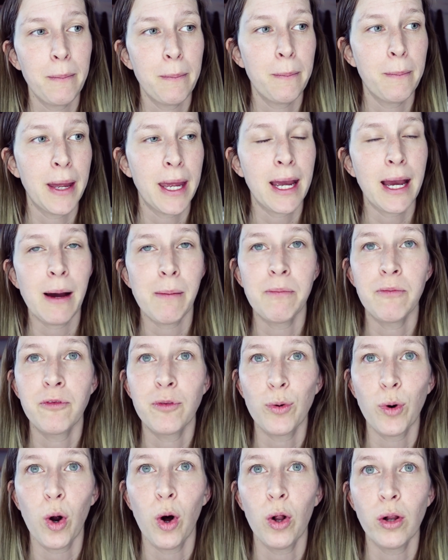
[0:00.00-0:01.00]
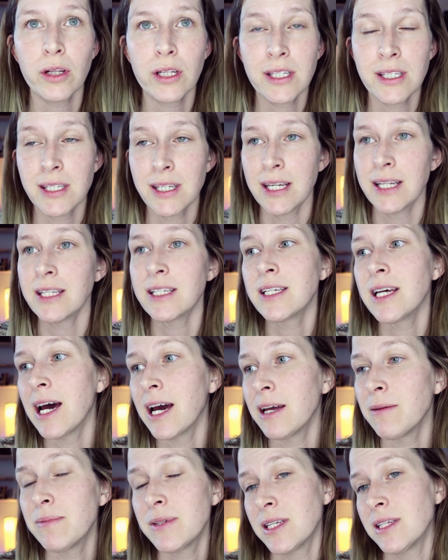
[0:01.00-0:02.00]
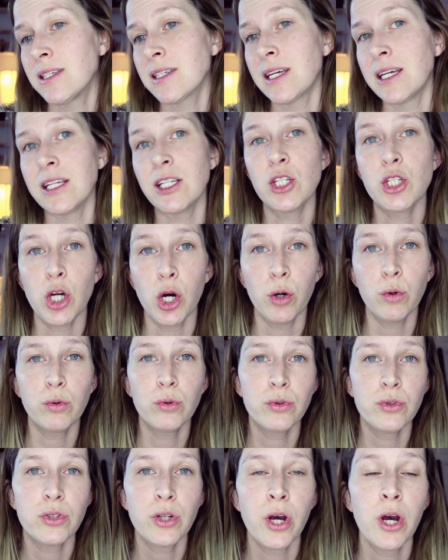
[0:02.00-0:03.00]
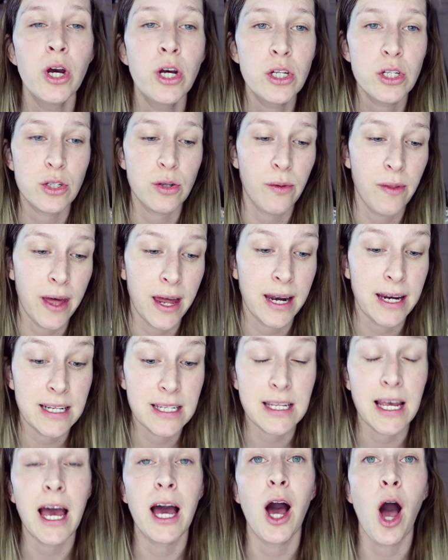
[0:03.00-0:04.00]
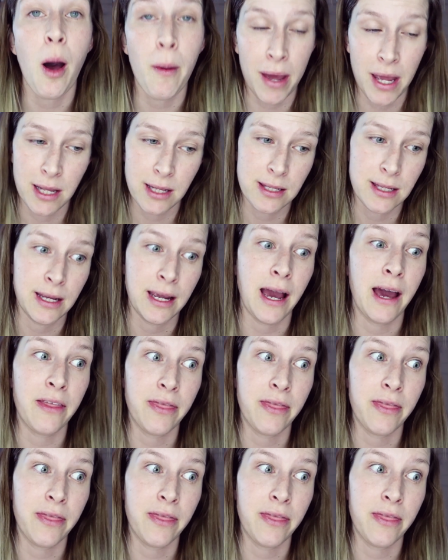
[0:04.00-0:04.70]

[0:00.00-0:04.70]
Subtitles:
makeup for all skin types and skin tones, so that is amazing.